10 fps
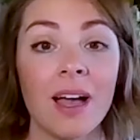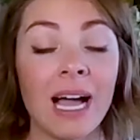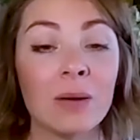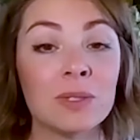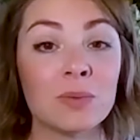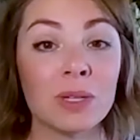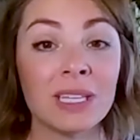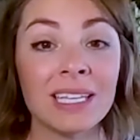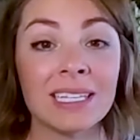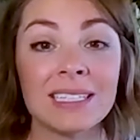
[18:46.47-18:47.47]
I was
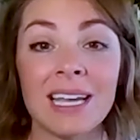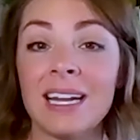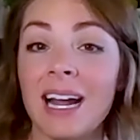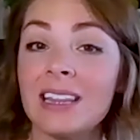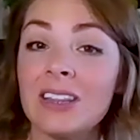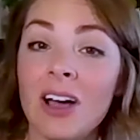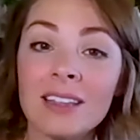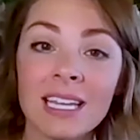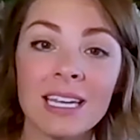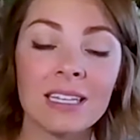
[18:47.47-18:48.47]
really excited. I thought
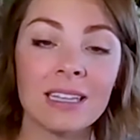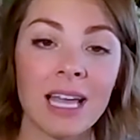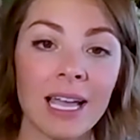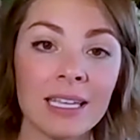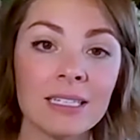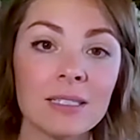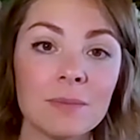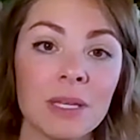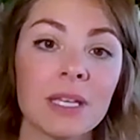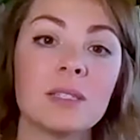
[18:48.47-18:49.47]
that it aligned
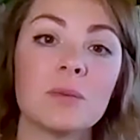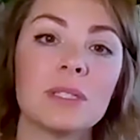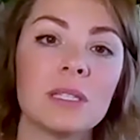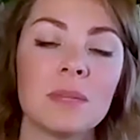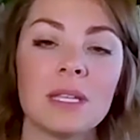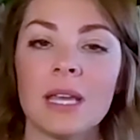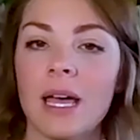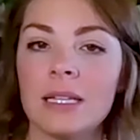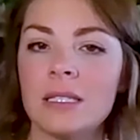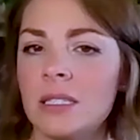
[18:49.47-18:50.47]
because it was something that
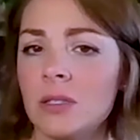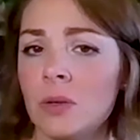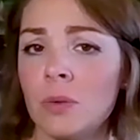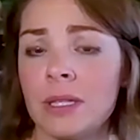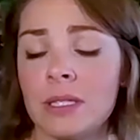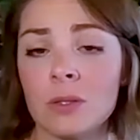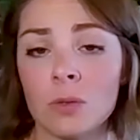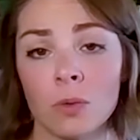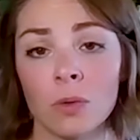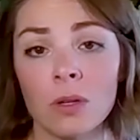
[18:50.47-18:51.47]
had to deal with
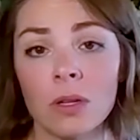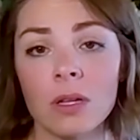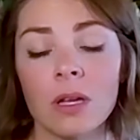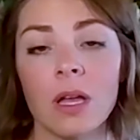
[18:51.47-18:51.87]
school.